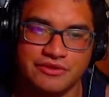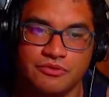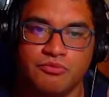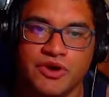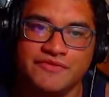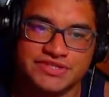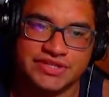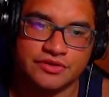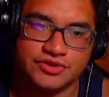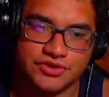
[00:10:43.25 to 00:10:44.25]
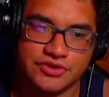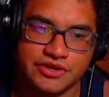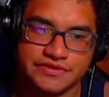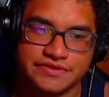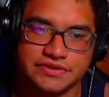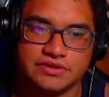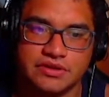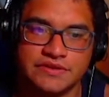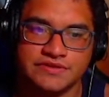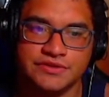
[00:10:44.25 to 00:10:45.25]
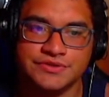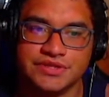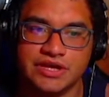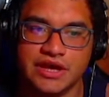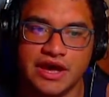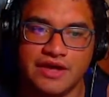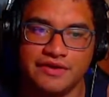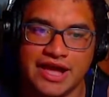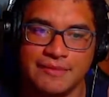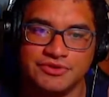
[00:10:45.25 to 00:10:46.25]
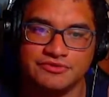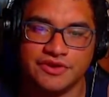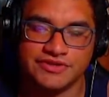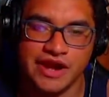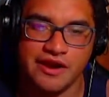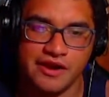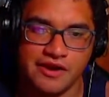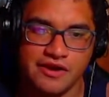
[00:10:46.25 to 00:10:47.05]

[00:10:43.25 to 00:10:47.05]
Well, one of his signature things is using a helicopter for his hair.